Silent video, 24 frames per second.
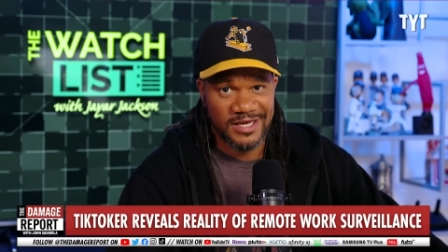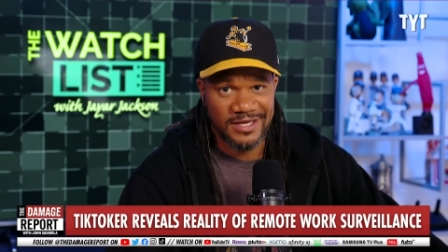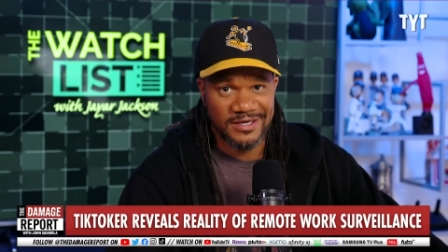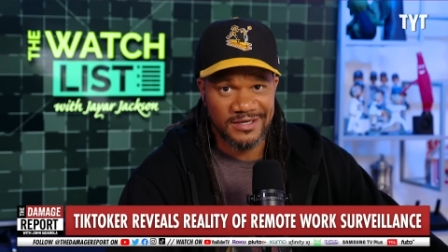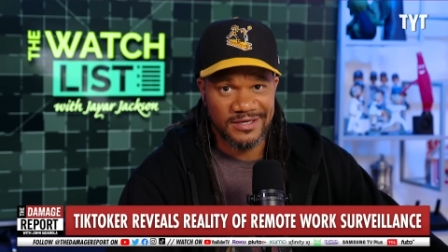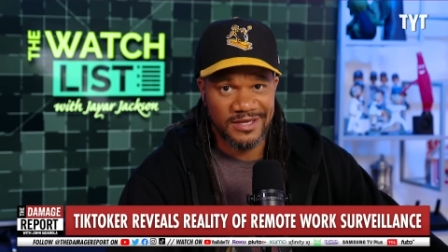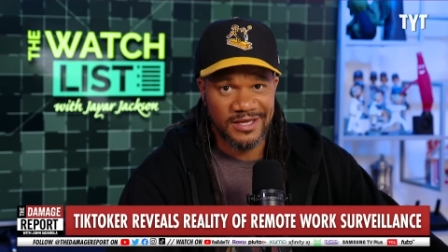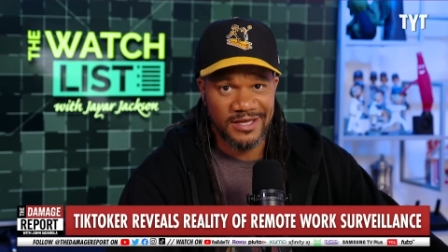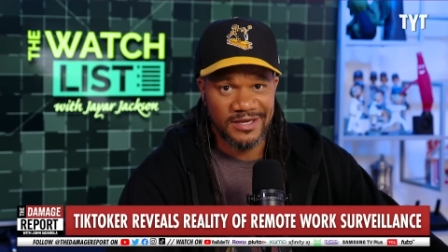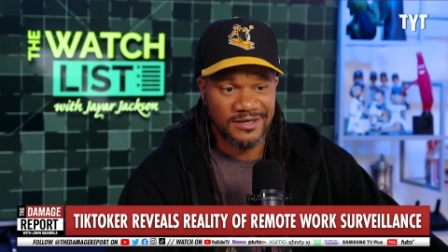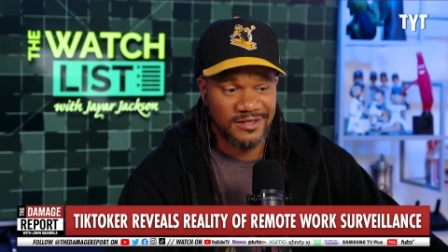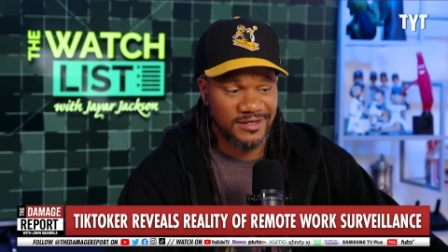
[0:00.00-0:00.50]

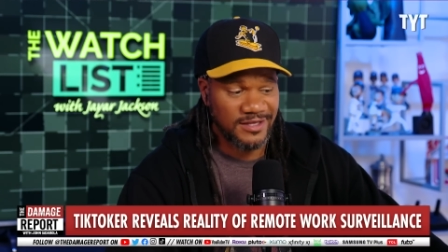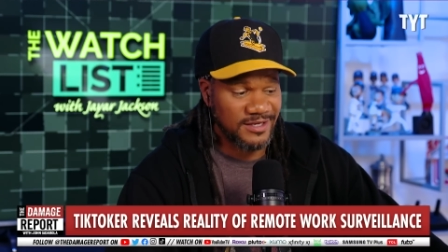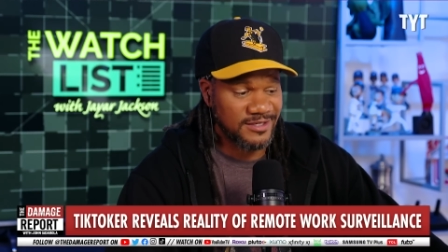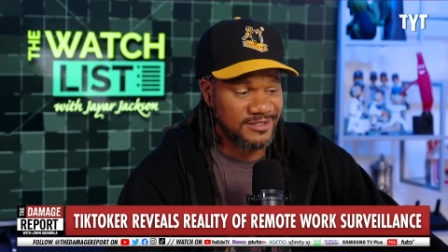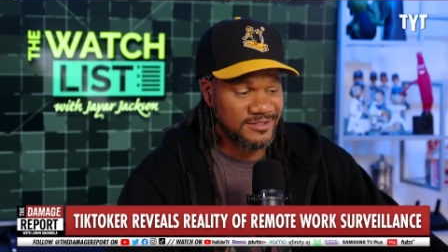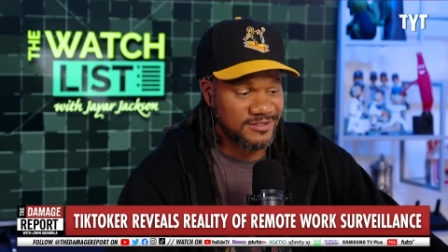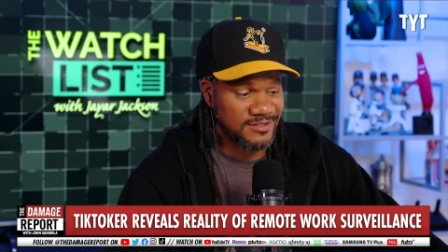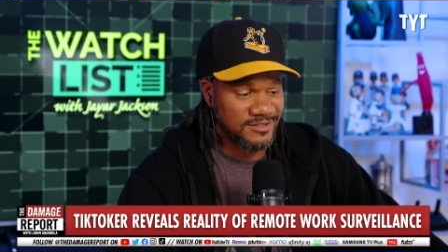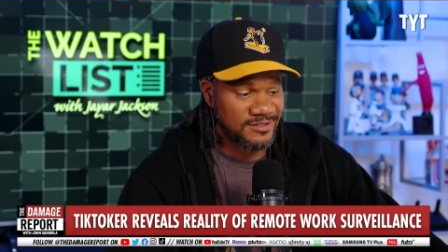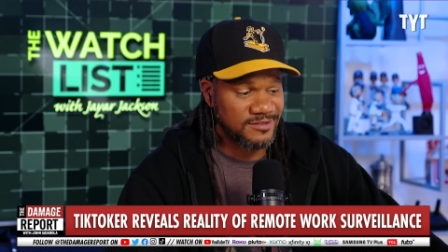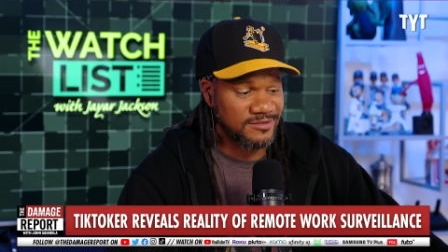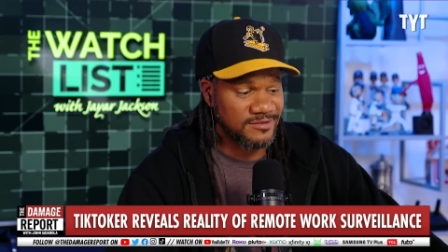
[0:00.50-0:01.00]
and, and
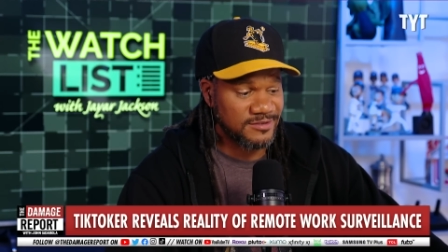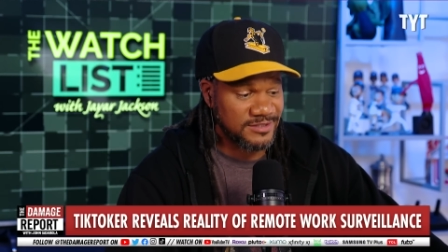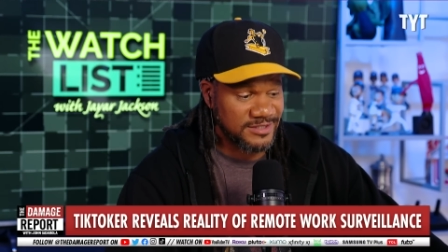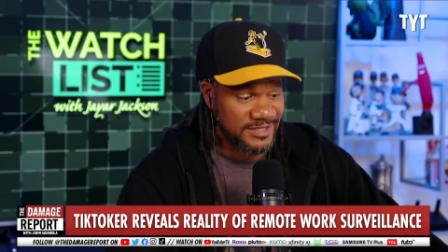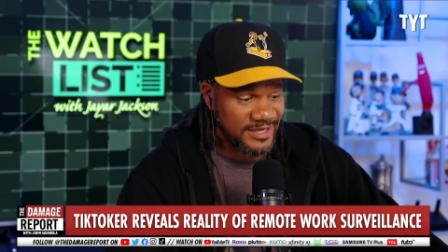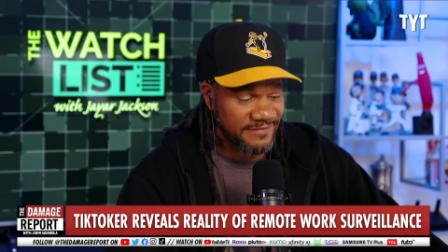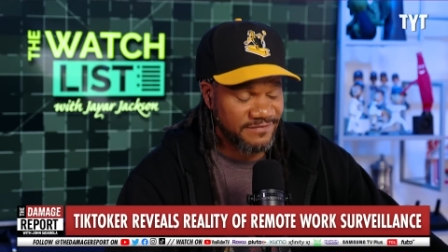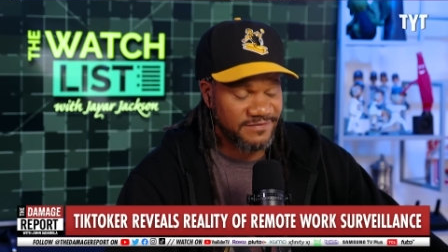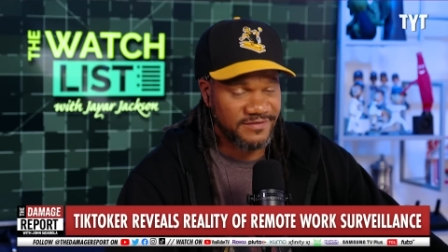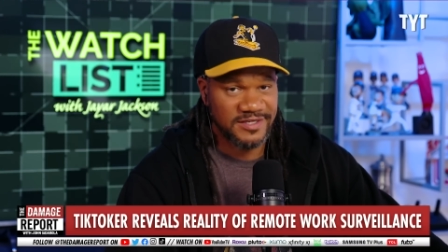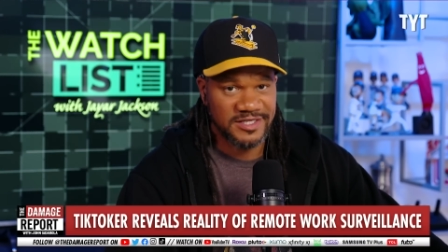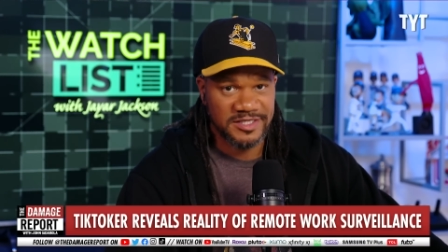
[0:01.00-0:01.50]
things could
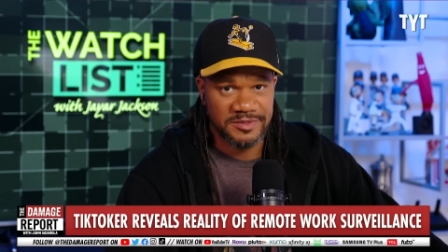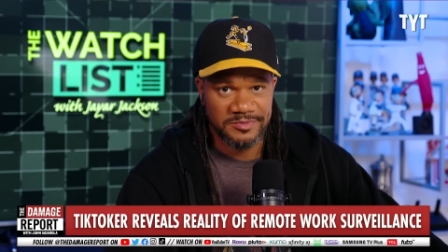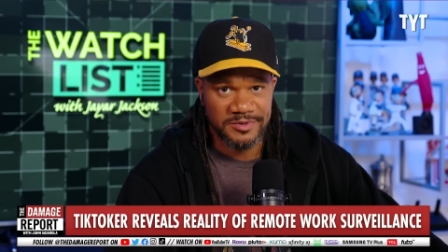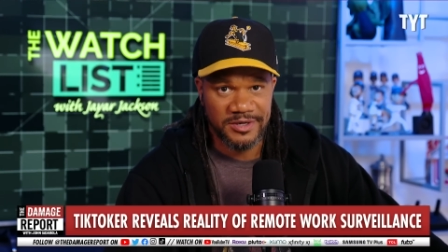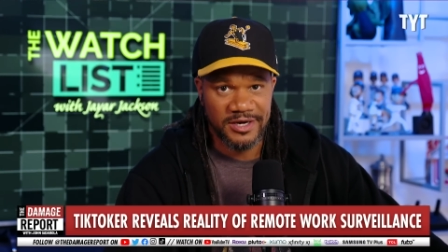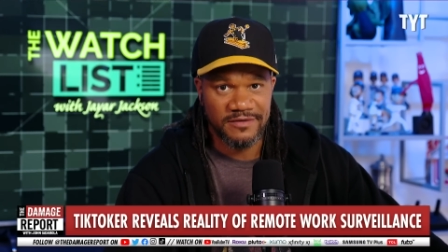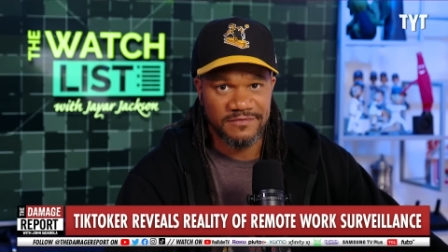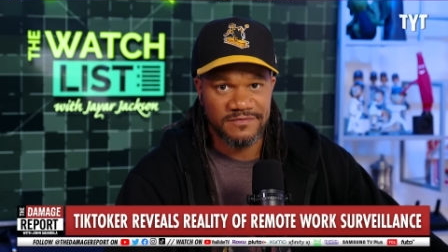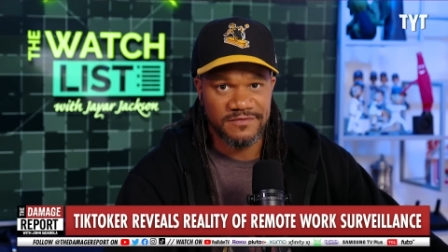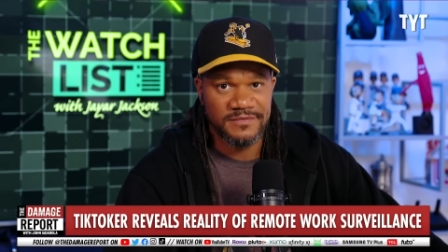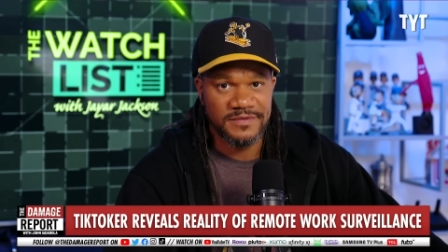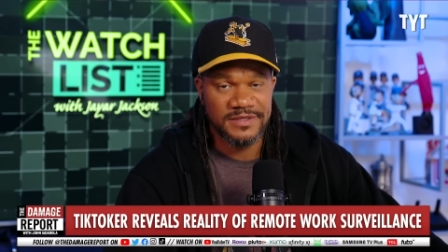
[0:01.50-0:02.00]
definitely
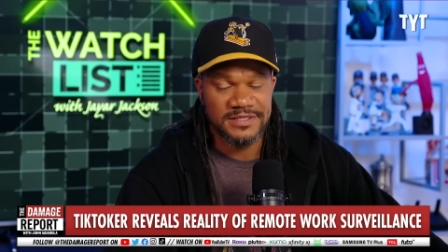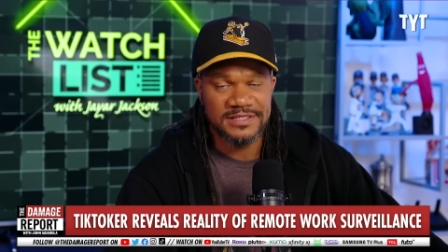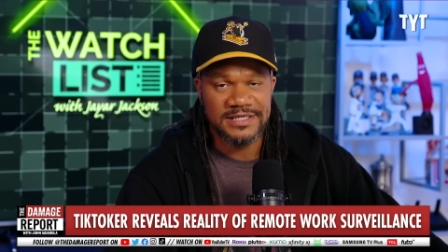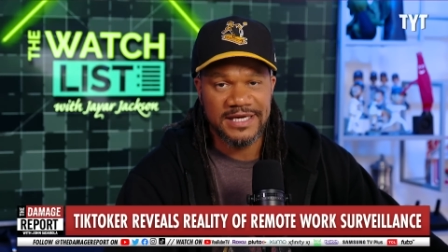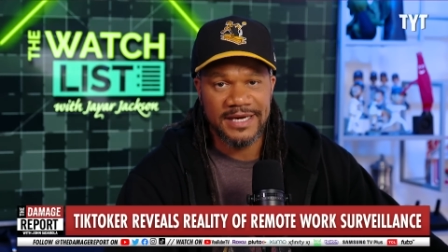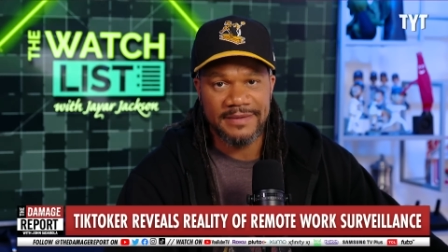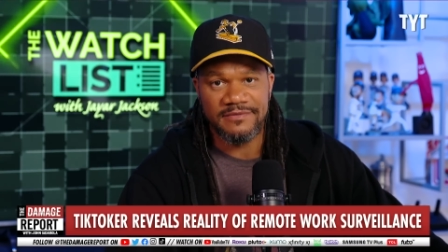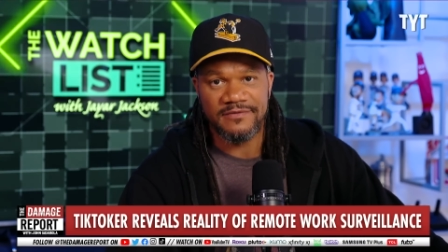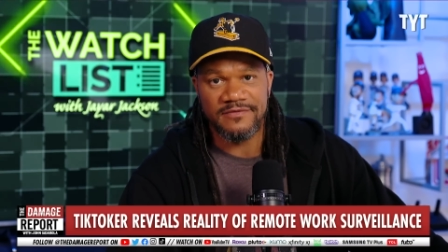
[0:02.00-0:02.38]
sprout from this